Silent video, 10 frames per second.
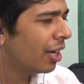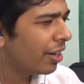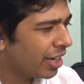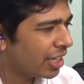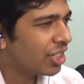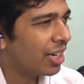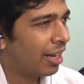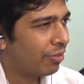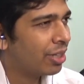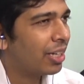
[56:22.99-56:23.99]
reach a
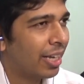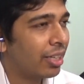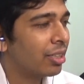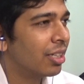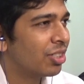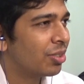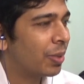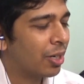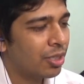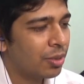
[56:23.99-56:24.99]
level like this,
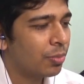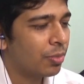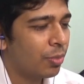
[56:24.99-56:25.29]
because